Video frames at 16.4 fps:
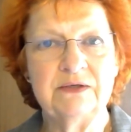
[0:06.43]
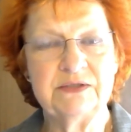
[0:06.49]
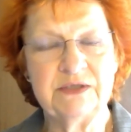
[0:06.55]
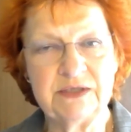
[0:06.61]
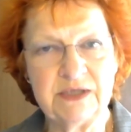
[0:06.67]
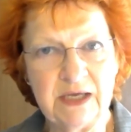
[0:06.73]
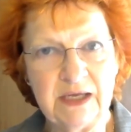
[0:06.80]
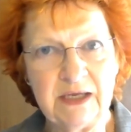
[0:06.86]

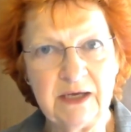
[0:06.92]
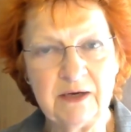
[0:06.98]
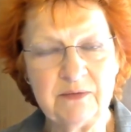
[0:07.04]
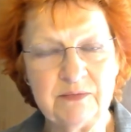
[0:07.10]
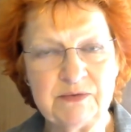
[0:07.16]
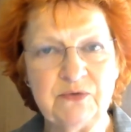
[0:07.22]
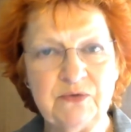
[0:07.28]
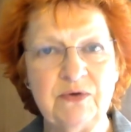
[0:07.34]
Today,
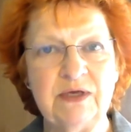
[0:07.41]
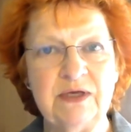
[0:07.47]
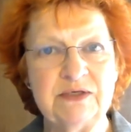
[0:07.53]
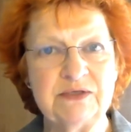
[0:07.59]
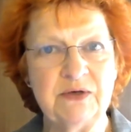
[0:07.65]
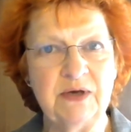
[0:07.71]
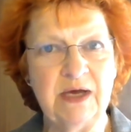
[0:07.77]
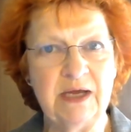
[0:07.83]
I'm
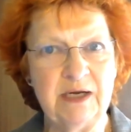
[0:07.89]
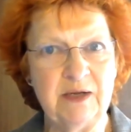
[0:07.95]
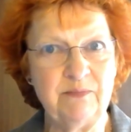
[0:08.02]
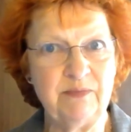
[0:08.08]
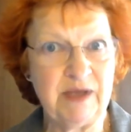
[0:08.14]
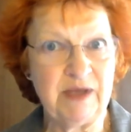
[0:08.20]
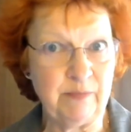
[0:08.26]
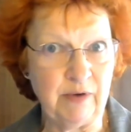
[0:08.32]
talking to
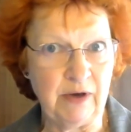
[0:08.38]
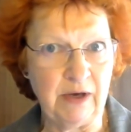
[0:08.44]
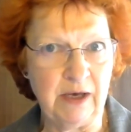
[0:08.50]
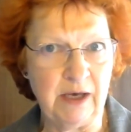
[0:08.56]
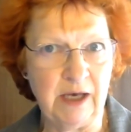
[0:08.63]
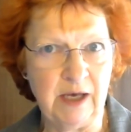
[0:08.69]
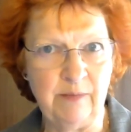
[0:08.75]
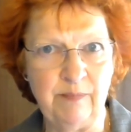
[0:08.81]
Hannah
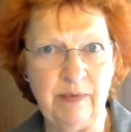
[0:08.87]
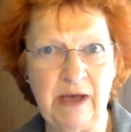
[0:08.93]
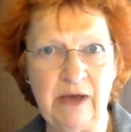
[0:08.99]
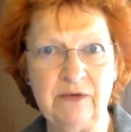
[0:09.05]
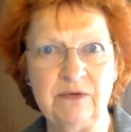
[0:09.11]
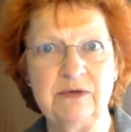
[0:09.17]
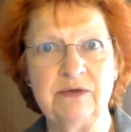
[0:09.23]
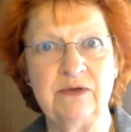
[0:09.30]
Beba
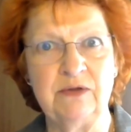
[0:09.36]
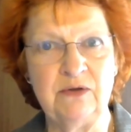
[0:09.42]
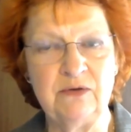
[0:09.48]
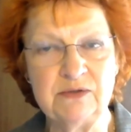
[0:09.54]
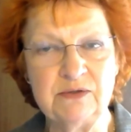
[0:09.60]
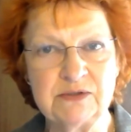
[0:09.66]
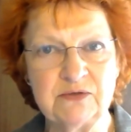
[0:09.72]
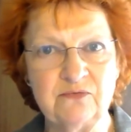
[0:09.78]
about the
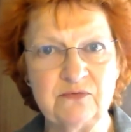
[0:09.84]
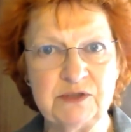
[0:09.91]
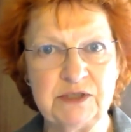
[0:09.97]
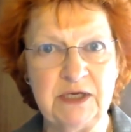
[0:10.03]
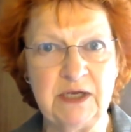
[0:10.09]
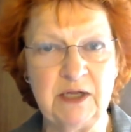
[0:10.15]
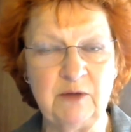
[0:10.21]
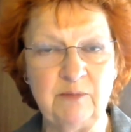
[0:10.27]
use of
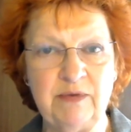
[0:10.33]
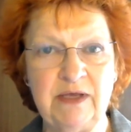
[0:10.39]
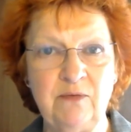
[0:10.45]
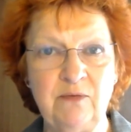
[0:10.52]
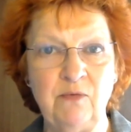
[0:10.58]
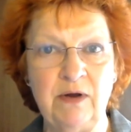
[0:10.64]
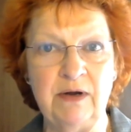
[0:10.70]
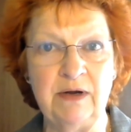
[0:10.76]

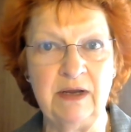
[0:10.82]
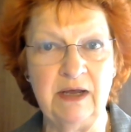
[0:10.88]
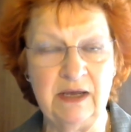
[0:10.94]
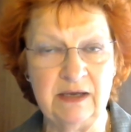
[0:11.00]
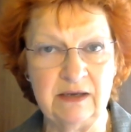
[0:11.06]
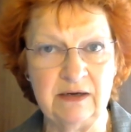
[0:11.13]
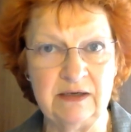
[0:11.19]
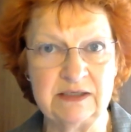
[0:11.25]
GLP-1
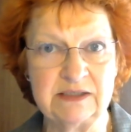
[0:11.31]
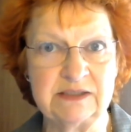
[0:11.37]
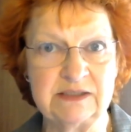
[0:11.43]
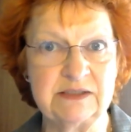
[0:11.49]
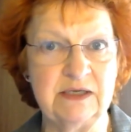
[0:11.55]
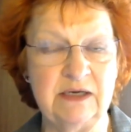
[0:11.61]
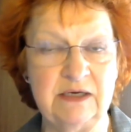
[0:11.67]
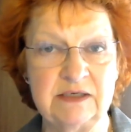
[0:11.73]

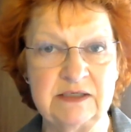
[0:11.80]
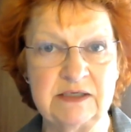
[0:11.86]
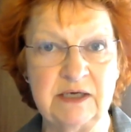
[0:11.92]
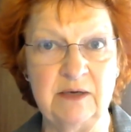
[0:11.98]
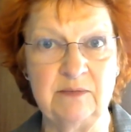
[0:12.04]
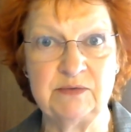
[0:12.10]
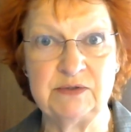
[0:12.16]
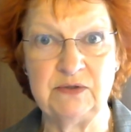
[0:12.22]
agonists in
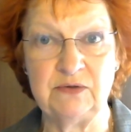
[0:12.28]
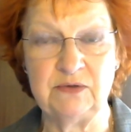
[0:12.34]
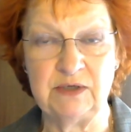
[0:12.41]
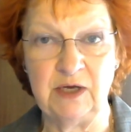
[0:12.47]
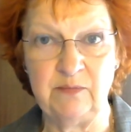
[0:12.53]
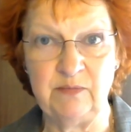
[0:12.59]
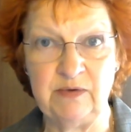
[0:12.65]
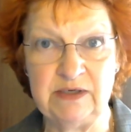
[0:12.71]
type 2
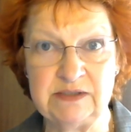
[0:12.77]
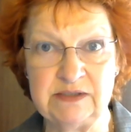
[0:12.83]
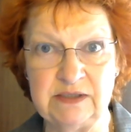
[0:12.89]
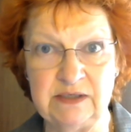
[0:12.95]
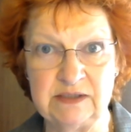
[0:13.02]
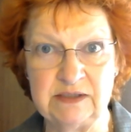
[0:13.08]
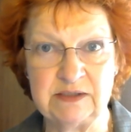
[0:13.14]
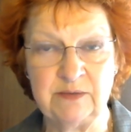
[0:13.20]

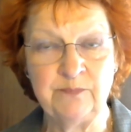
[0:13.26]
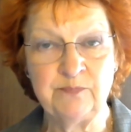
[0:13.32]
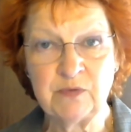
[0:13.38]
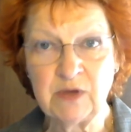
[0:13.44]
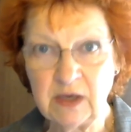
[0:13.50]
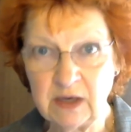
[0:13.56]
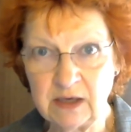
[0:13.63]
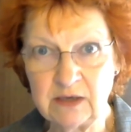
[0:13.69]
diabetes,